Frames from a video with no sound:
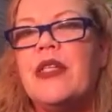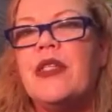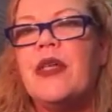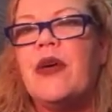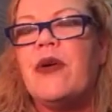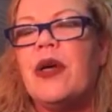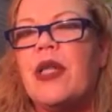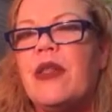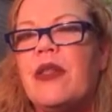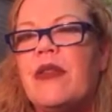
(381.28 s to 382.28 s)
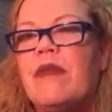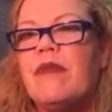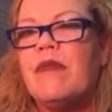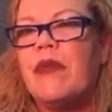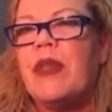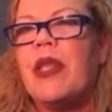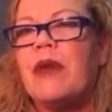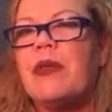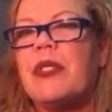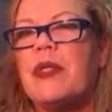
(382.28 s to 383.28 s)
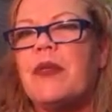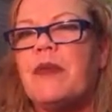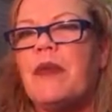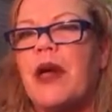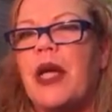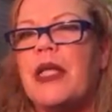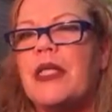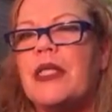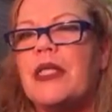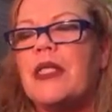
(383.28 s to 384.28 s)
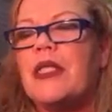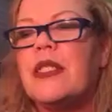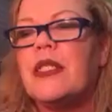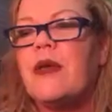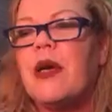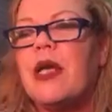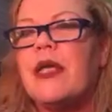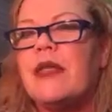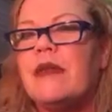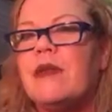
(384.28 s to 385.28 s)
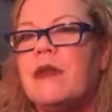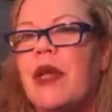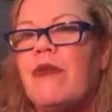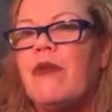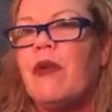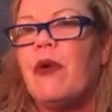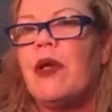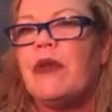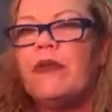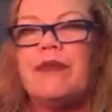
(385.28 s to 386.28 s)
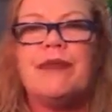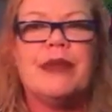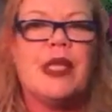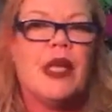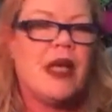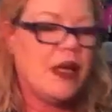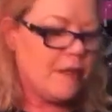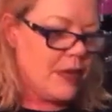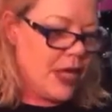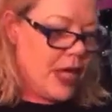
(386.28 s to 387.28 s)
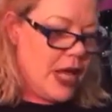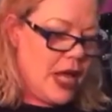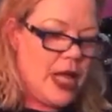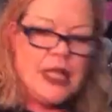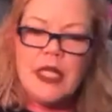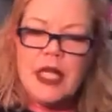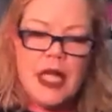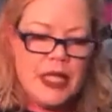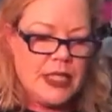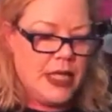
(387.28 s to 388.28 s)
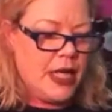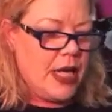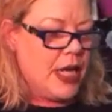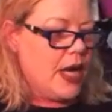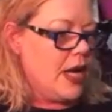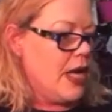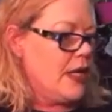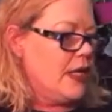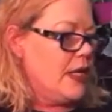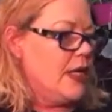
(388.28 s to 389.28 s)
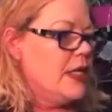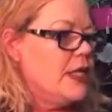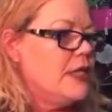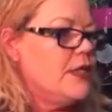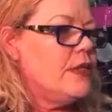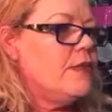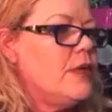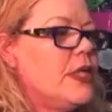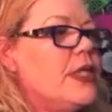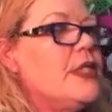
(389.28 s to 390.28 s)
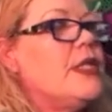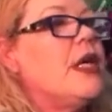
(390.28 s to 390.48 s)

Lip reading: So I thought that was a good price, so I went for it. And the last thing I got, this was